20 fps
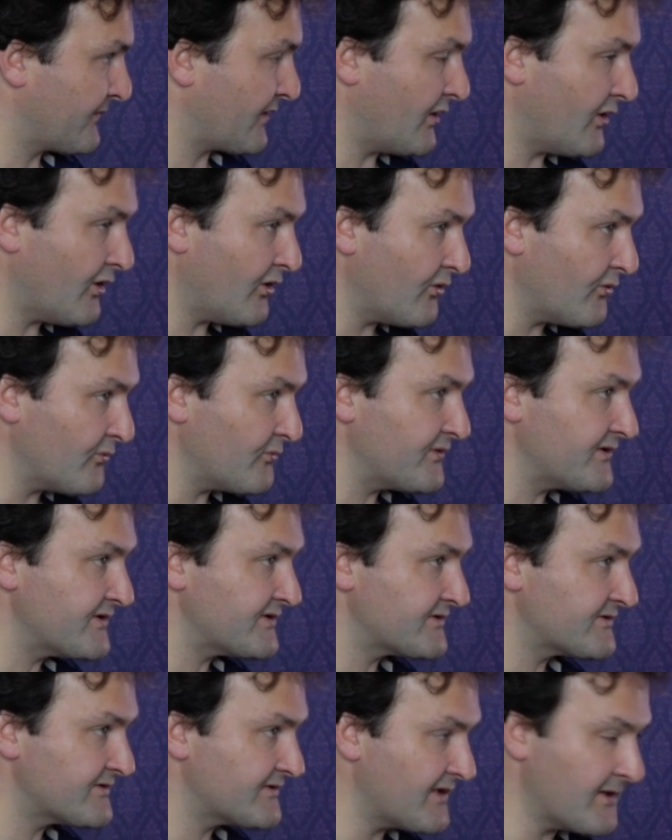
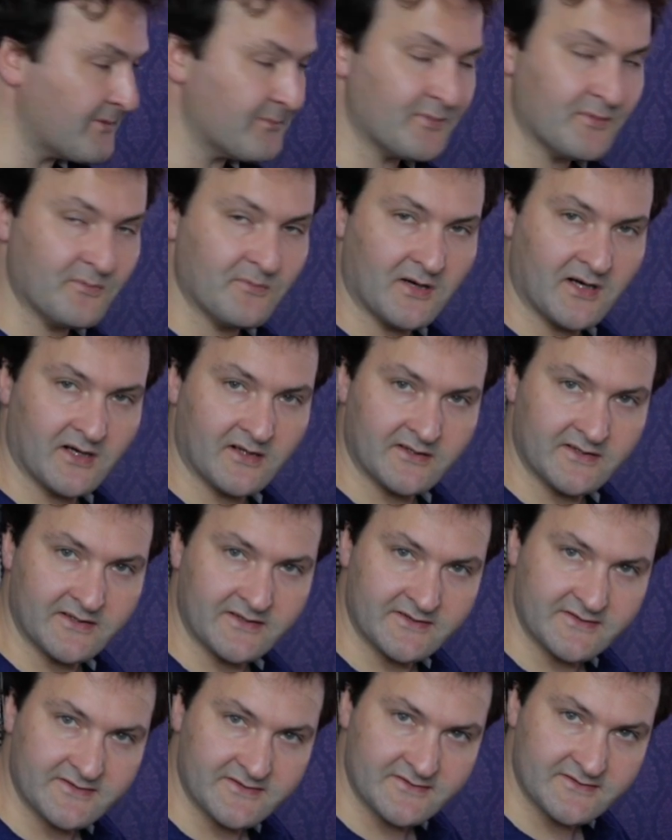always tempo
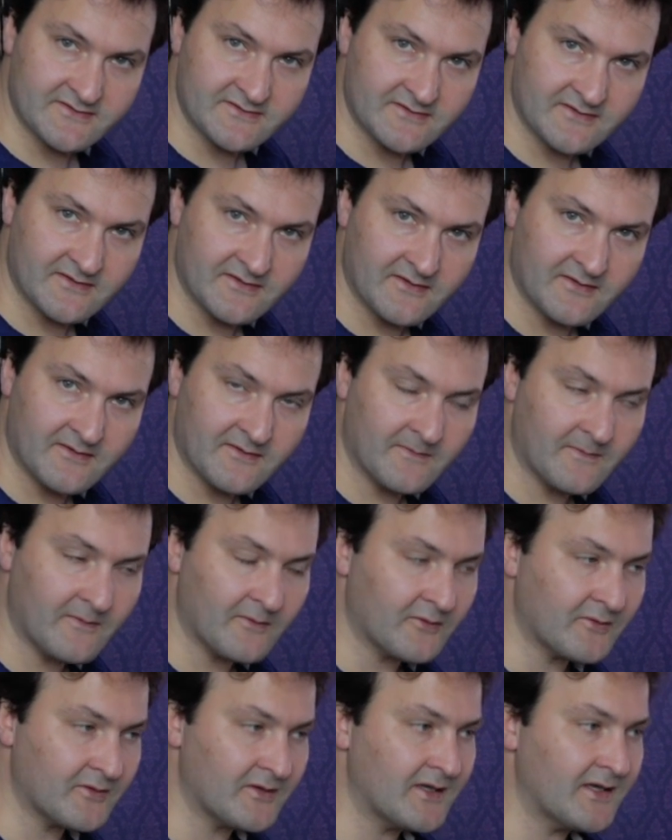markings,
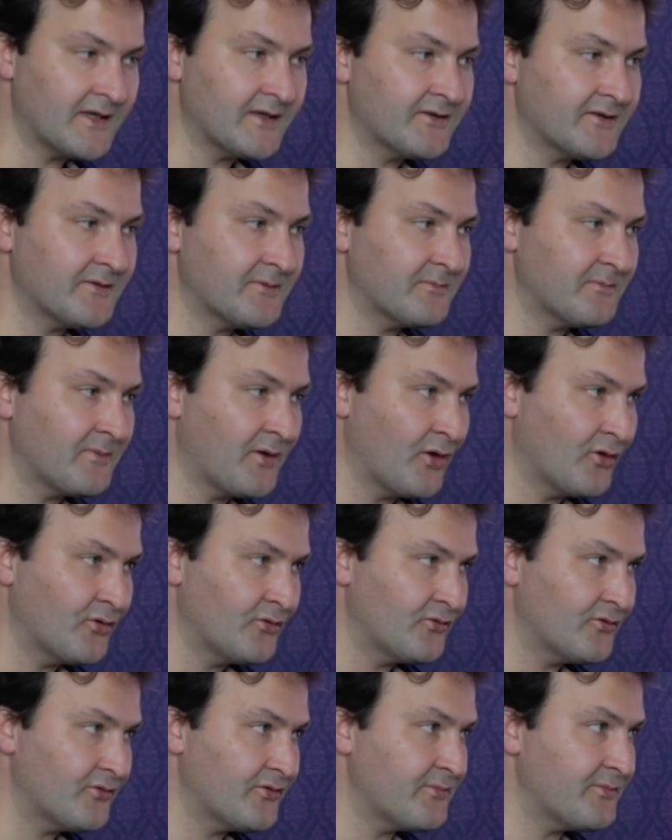relate them
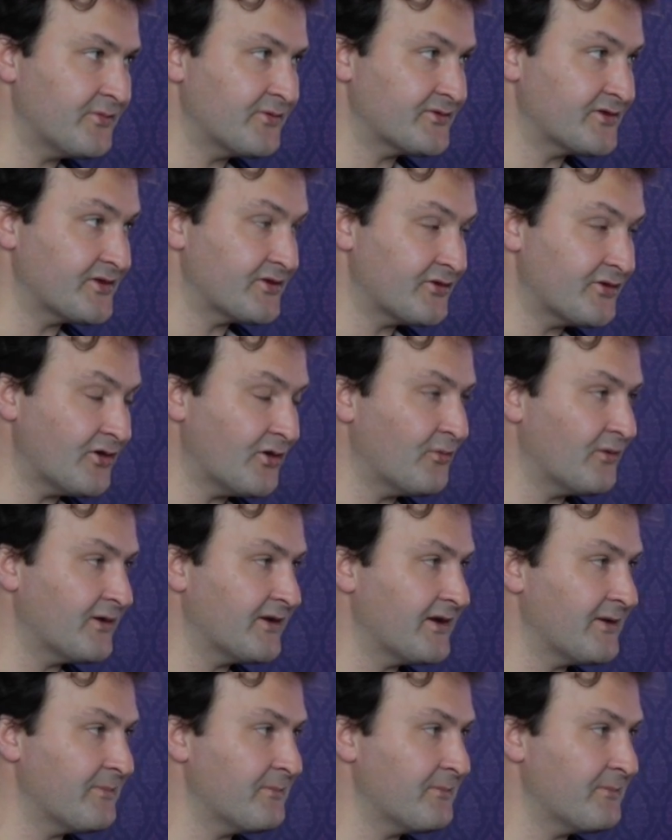to the music, know what they